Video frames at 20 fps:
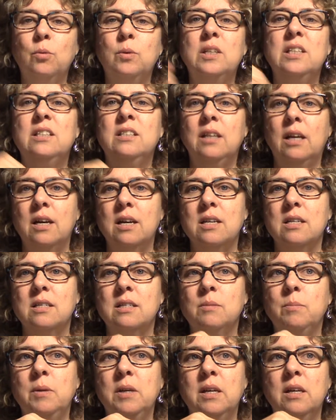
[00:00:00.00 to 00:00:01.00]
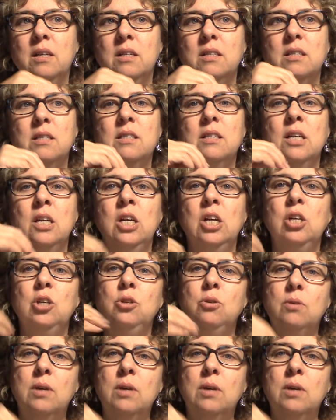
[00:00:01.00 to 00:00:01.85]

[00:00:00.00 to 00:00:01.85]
Well, it does, because you